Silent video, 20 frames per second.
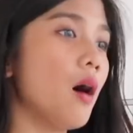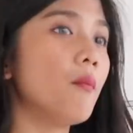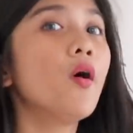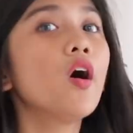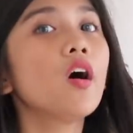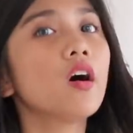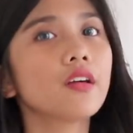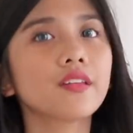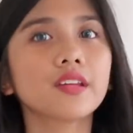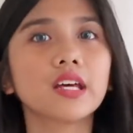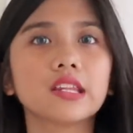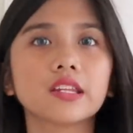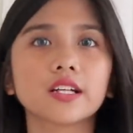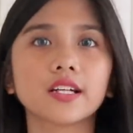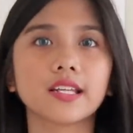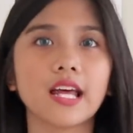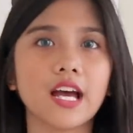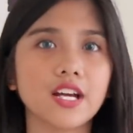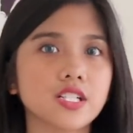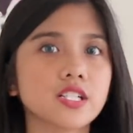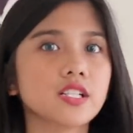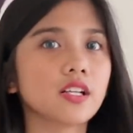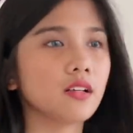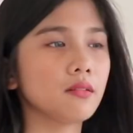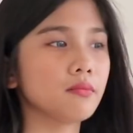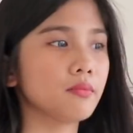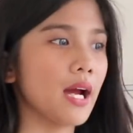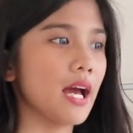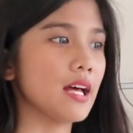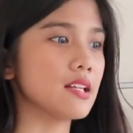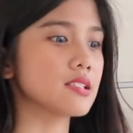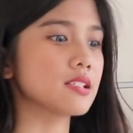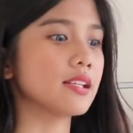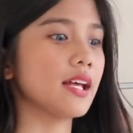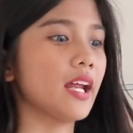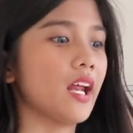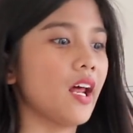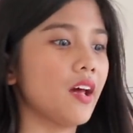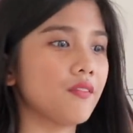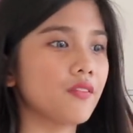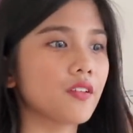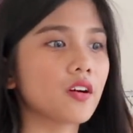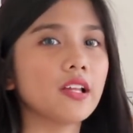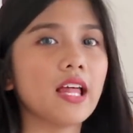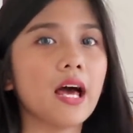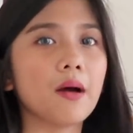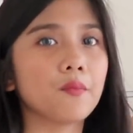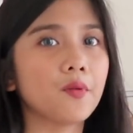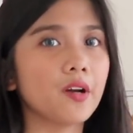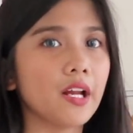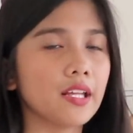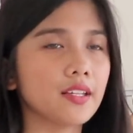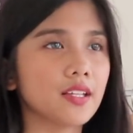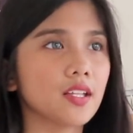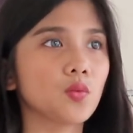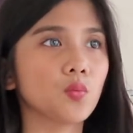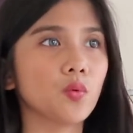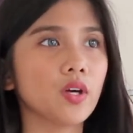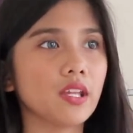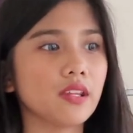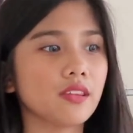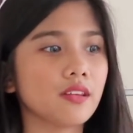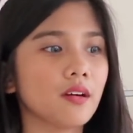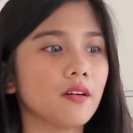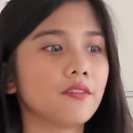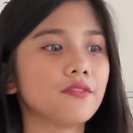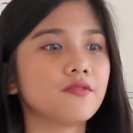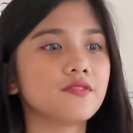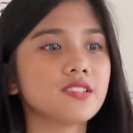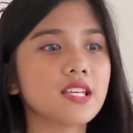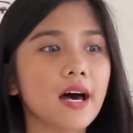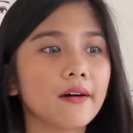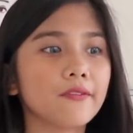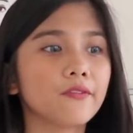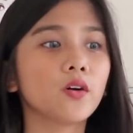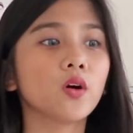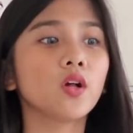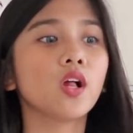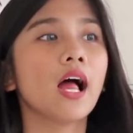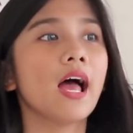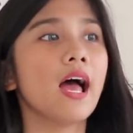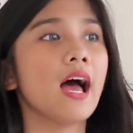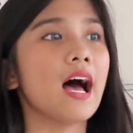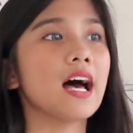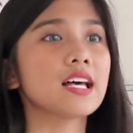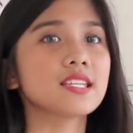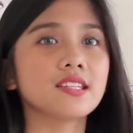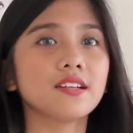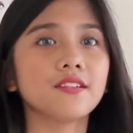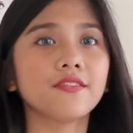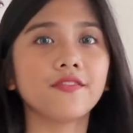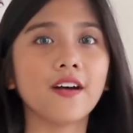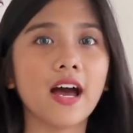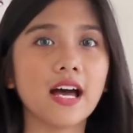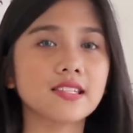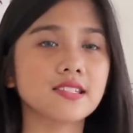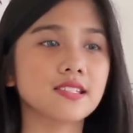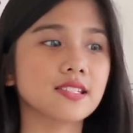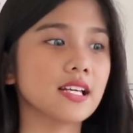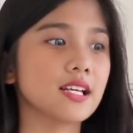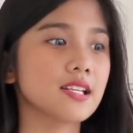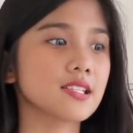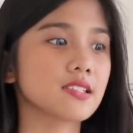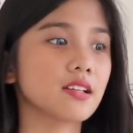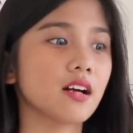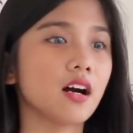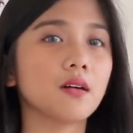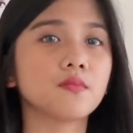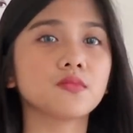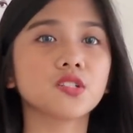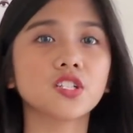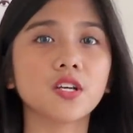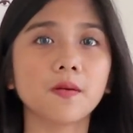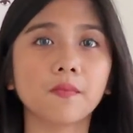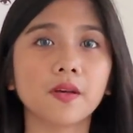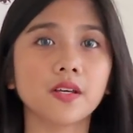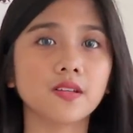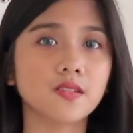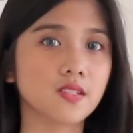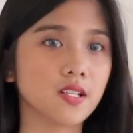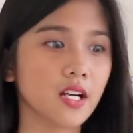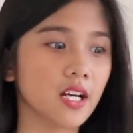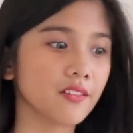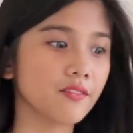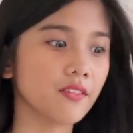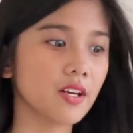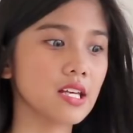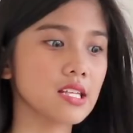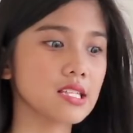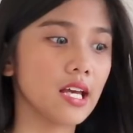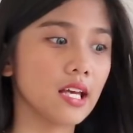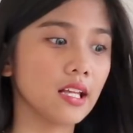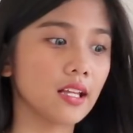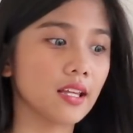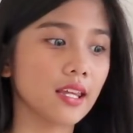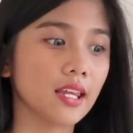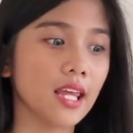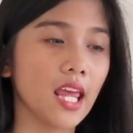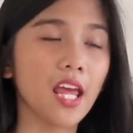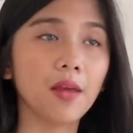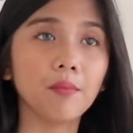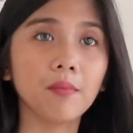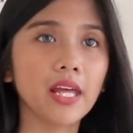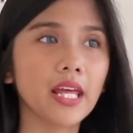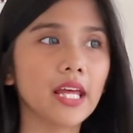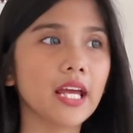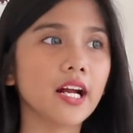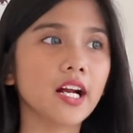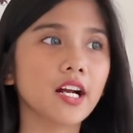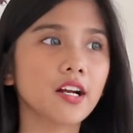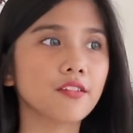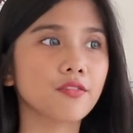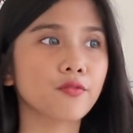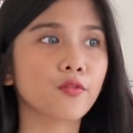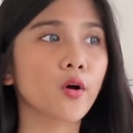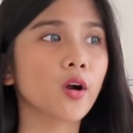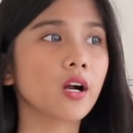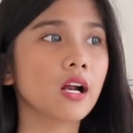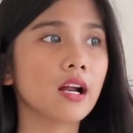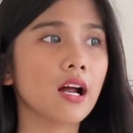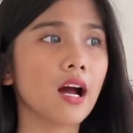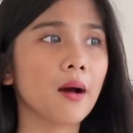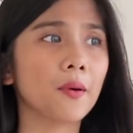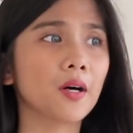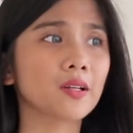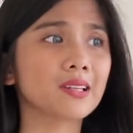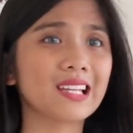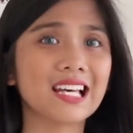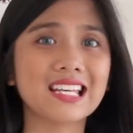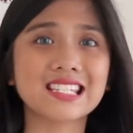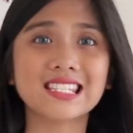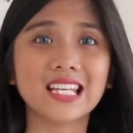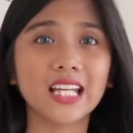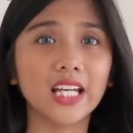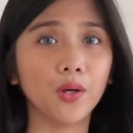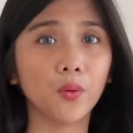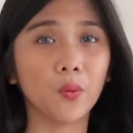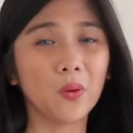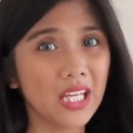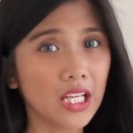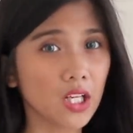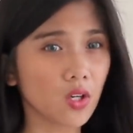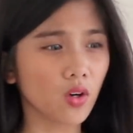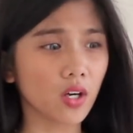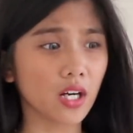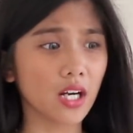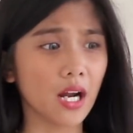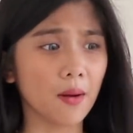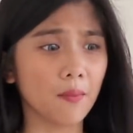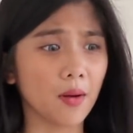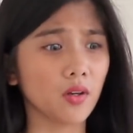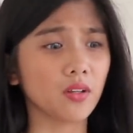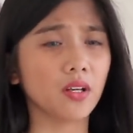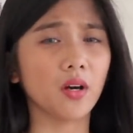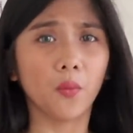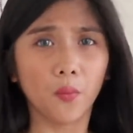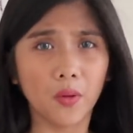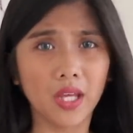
Among all the international brands that I've collaborated with, ZAFUL has the fastest shipping service. It came here for about less than a week or about a